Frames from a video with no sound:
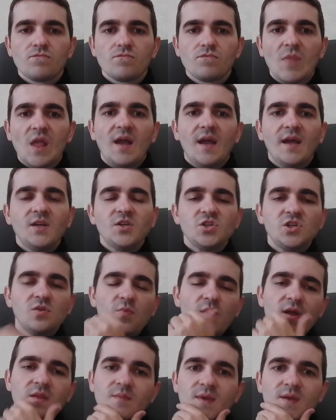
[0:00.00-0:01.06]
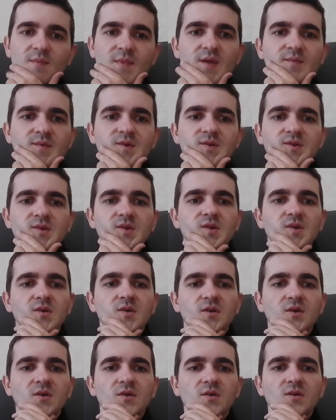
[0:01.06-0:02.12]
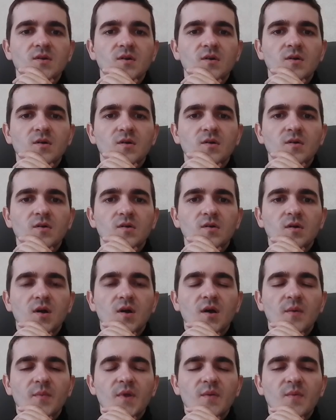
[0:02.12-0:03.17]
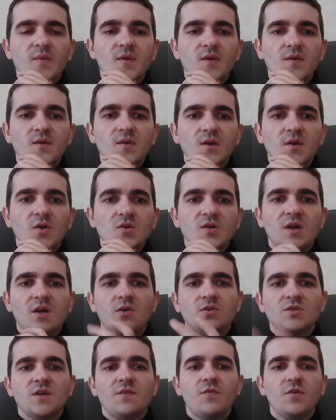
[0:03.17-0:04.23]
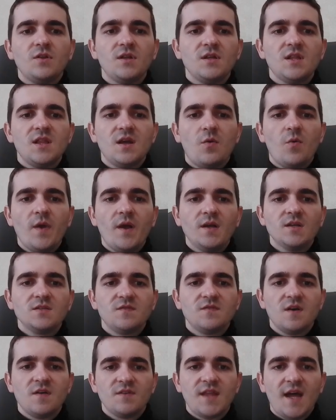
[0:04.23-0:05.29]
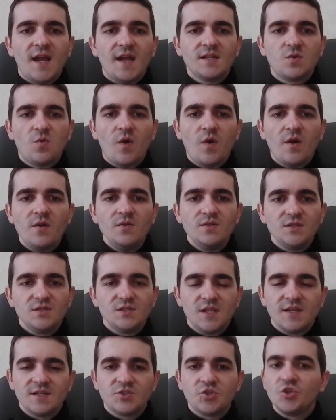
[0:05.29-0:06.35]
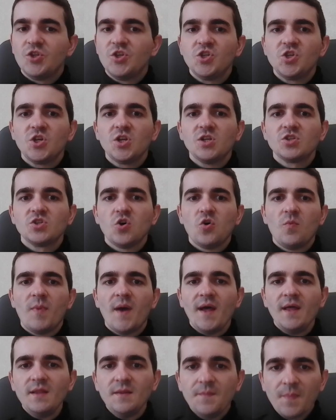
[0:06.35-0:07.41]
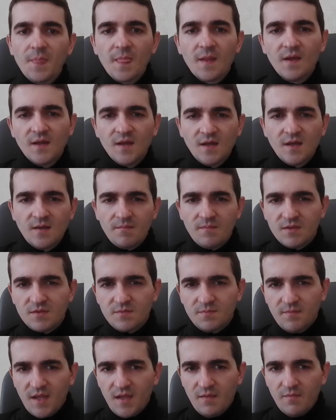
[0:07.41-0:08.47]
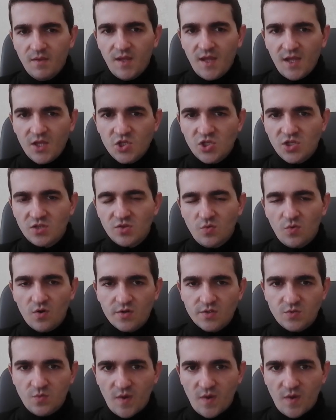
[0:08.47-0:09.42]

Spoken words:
Actually, wait, maybe, because I thought it like weakens the dark squares. It's like strategically so bad, but maybe actually it works.